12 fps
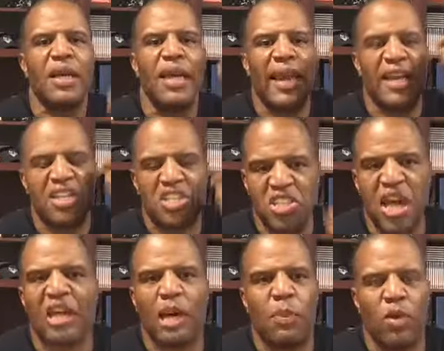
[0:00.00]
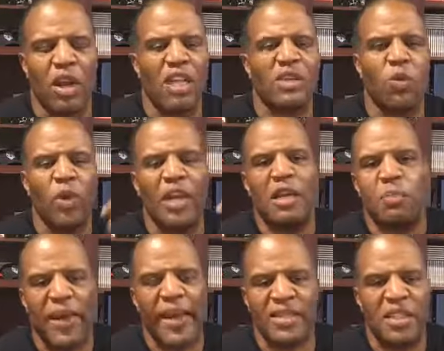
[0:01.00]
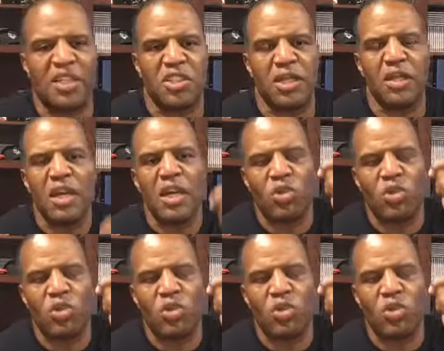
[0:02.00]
and it snuck up on us, and we didn't pay attention